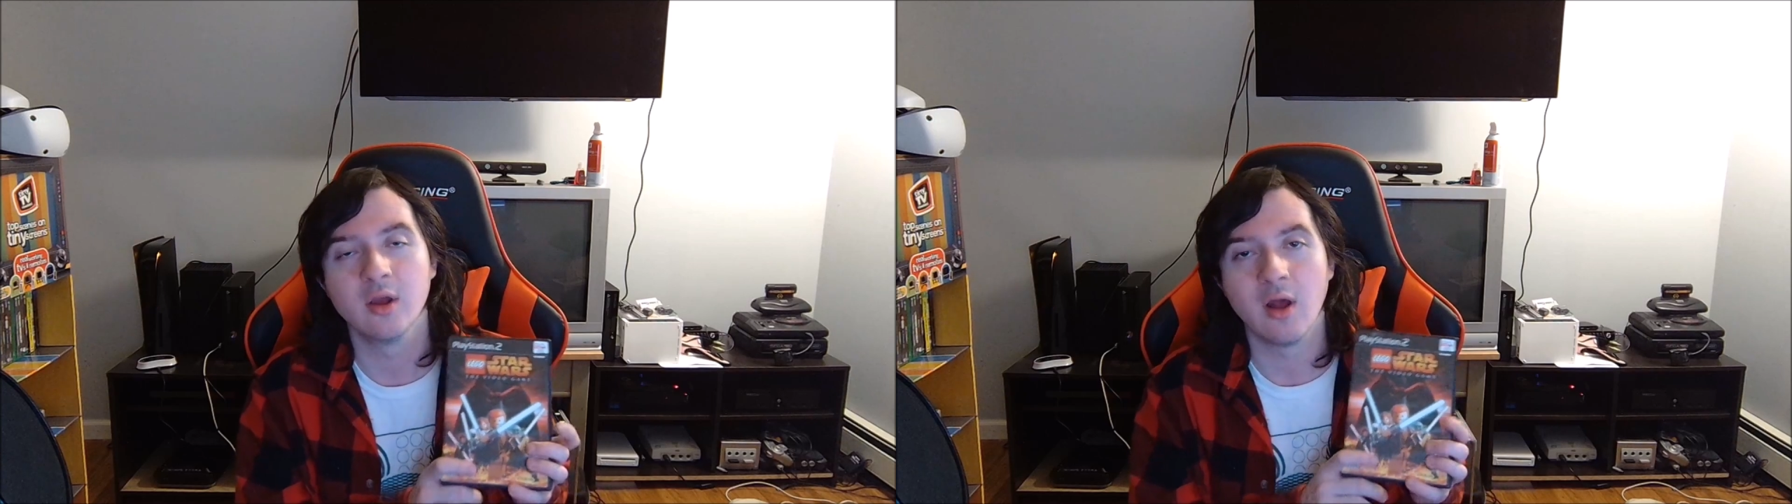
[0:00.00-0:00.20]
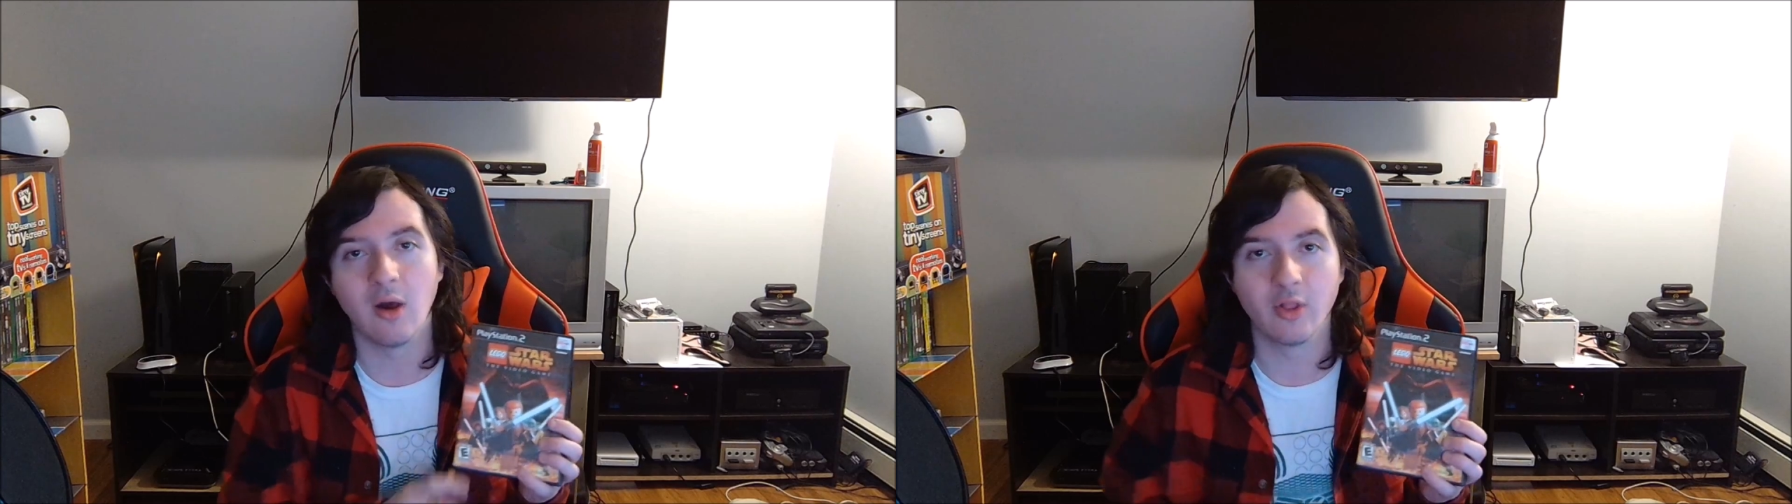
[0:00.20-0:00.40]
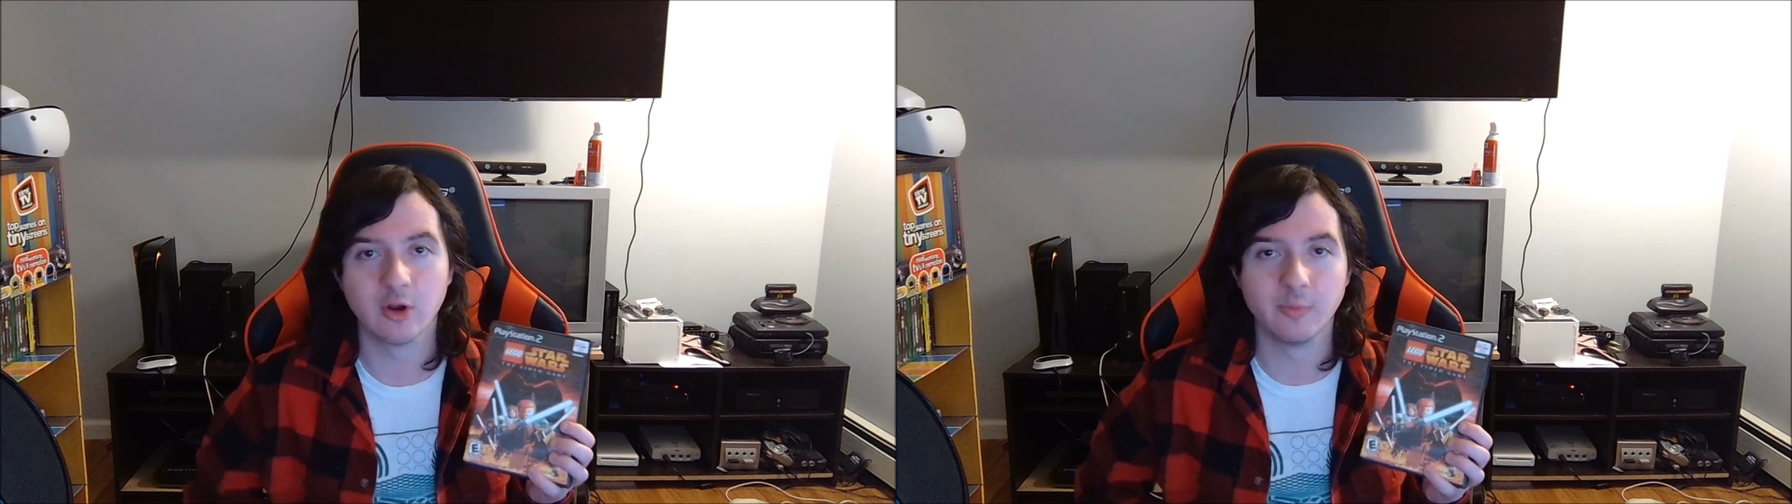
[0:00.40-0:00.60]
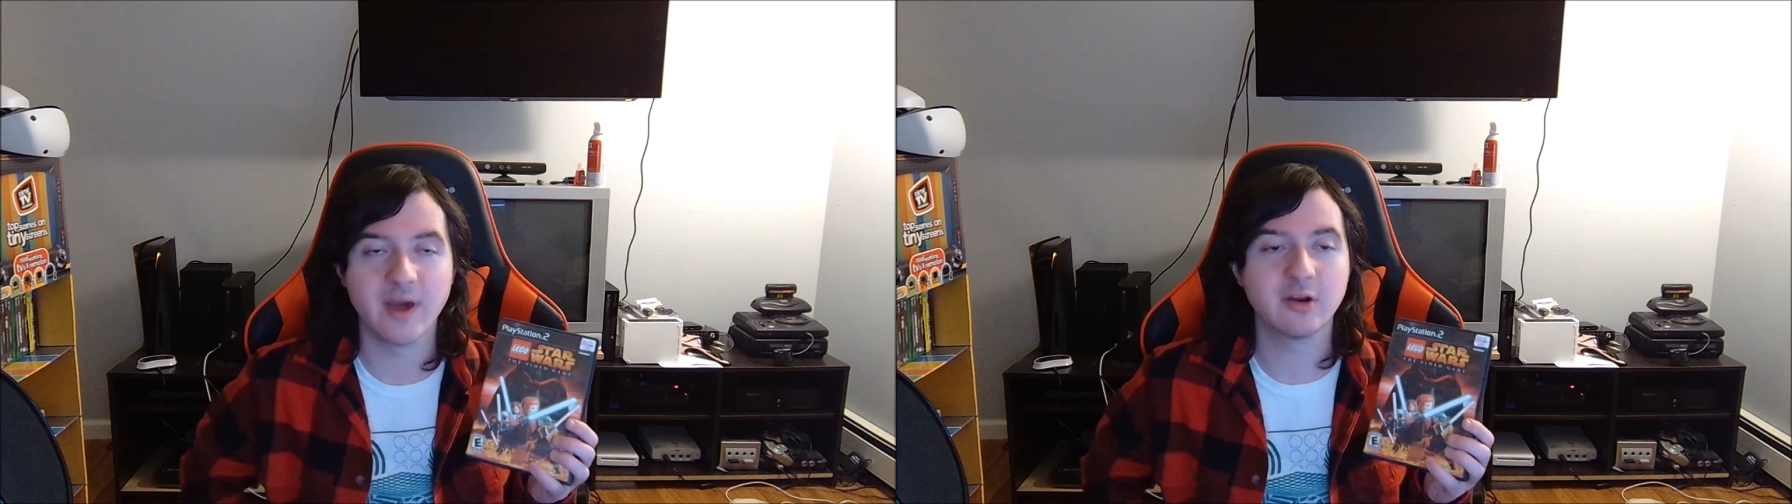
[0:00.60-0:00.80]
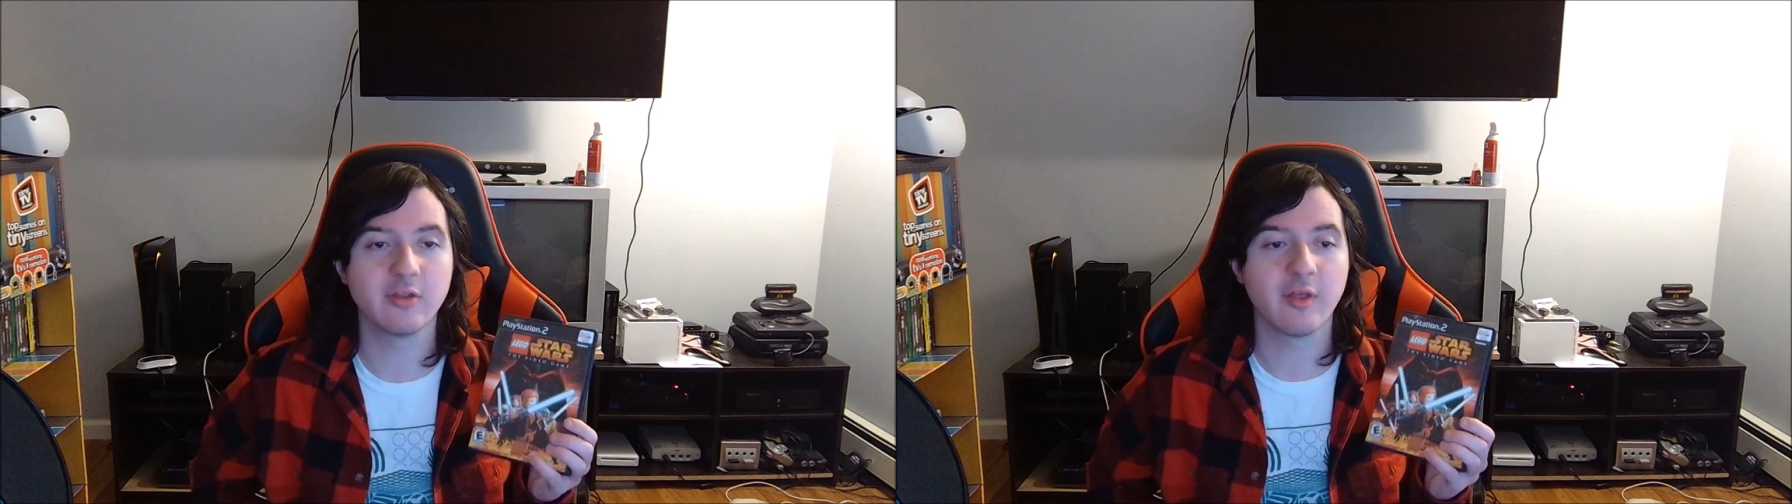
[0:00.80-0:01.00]
a little
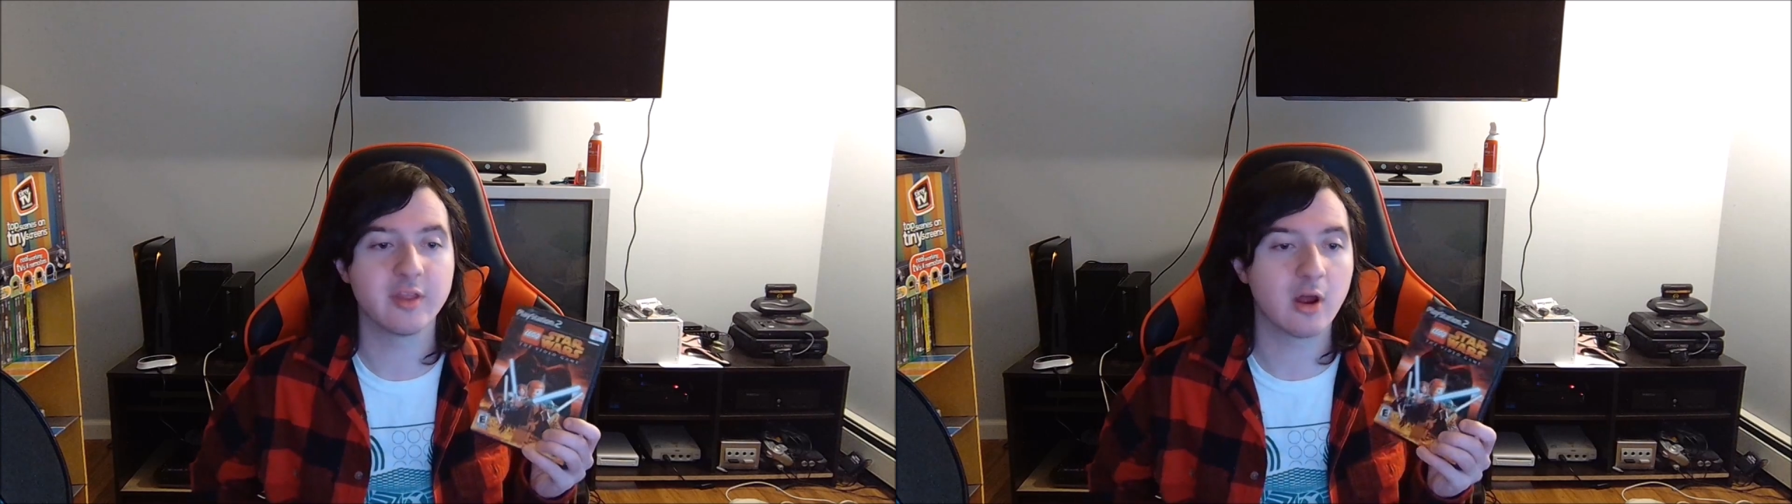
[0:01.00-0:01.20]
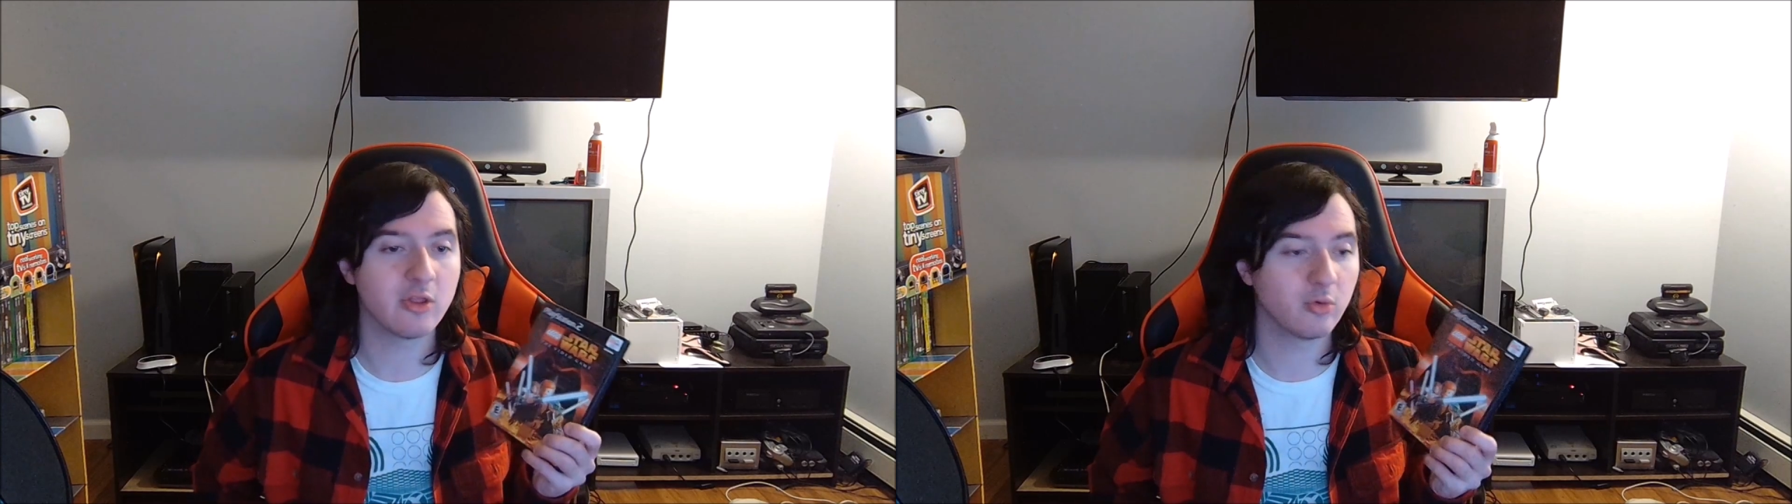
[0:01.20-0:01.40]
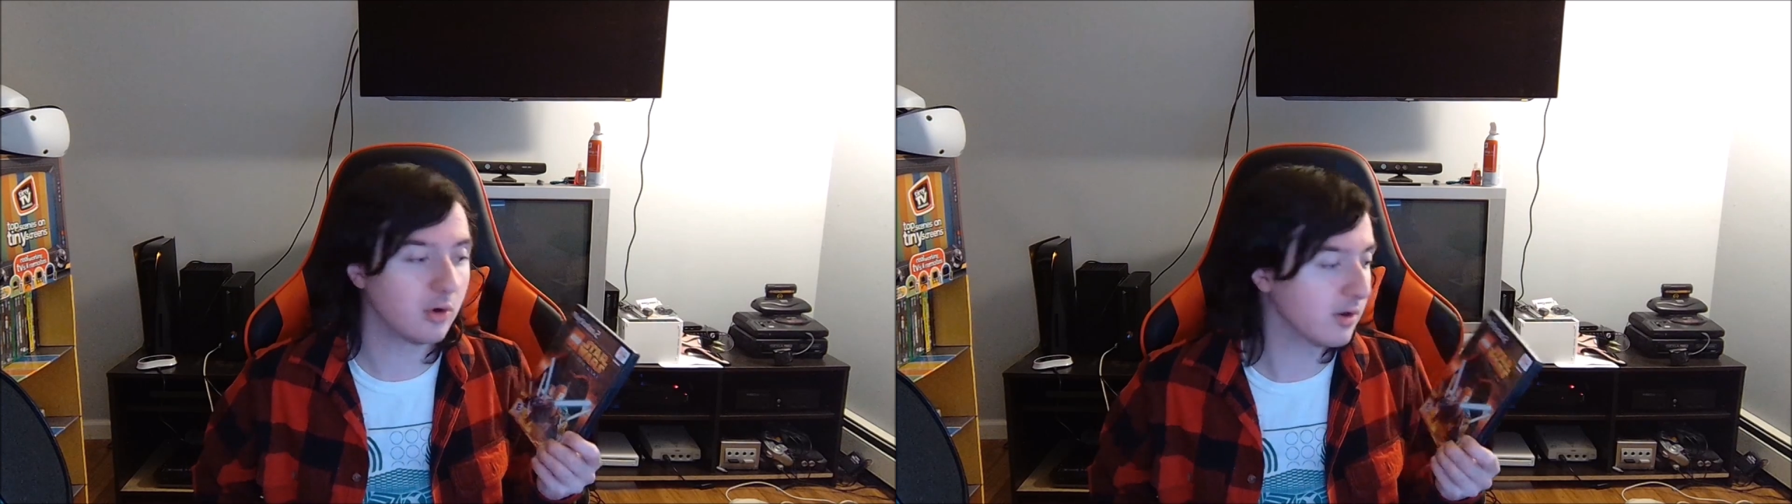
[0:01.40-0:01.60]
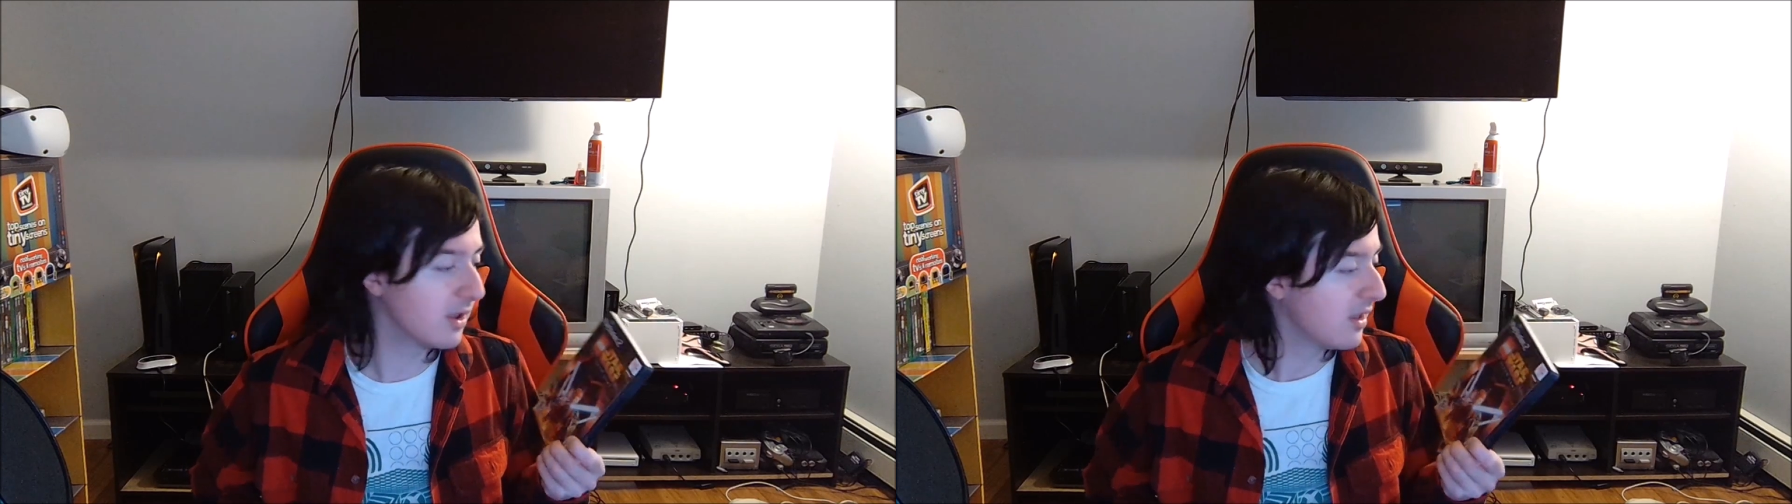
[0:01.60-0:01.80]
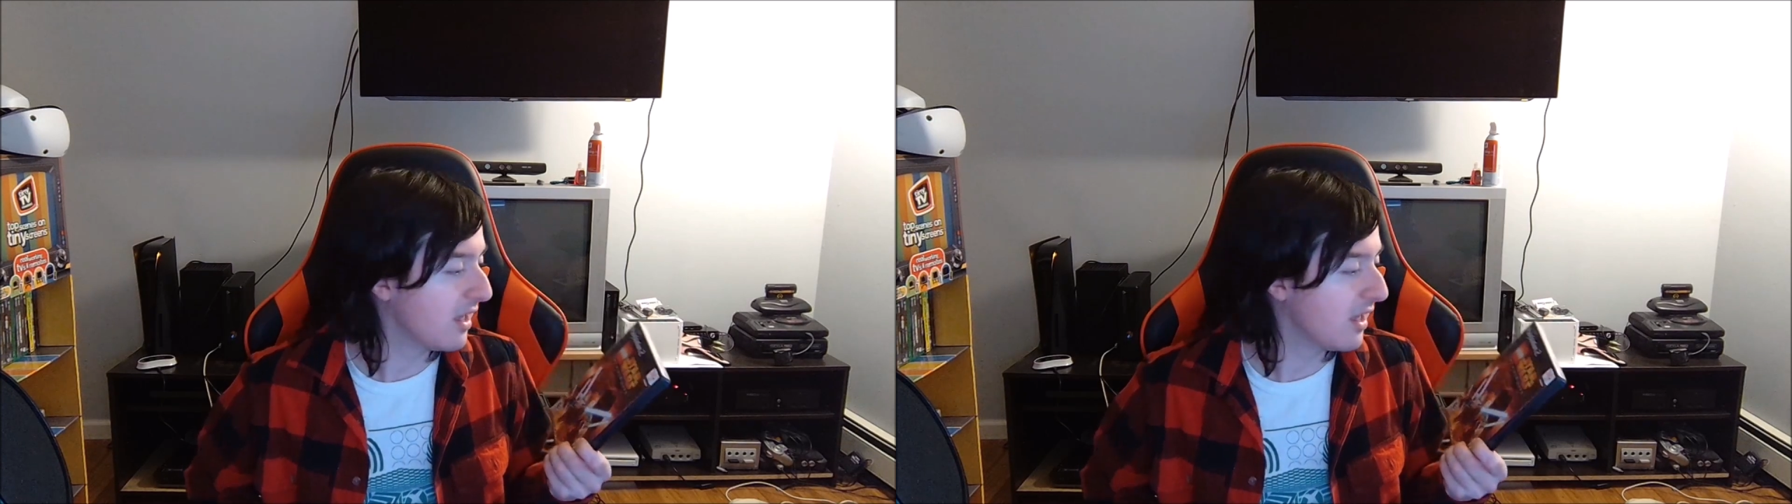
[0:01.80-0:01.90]
better than the other one.